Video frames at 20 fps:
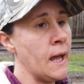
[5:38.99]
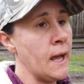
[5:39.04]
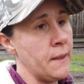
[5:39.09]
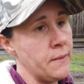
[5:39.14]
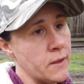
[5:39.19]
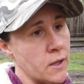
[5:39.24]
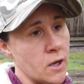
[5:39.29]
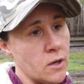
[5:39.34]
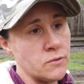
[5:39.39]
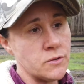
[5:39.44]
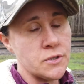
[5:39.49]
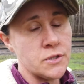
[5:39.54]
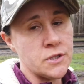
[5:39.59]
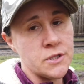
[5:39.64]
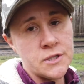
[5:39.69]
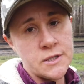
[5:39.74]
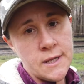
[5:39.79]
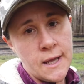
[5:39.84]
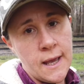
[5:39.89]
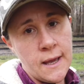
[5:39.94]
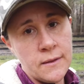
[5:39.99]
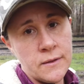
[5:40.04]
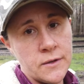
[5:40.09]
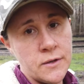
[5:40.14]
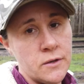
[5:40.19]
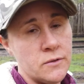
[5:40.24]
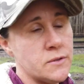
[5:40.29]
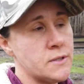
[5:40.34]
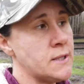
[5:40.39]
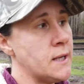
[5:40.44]
and the goats just the
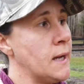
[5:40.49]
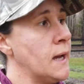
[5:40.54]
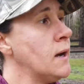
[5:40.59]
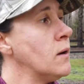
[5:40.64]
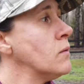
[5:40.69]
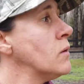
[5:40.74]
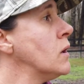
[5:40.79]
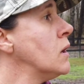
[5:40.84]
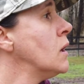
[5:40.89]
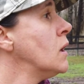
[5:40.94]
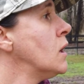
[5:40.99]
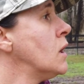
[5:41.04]
does stay out.